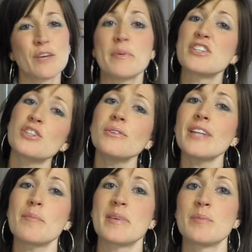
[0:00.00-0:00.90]
But don't
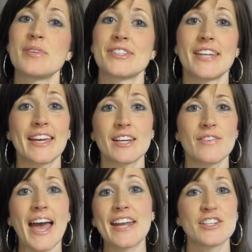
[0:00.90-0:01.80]
let people's negative
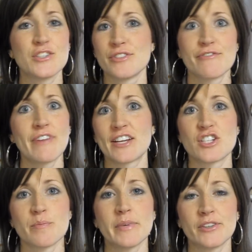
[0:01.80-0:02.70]
attitudes
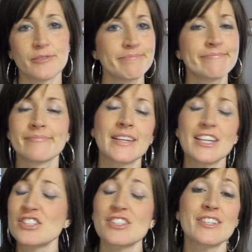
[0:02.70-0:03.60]
affect your mood.
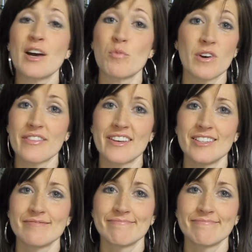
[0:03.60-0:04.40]
It's just not worth it.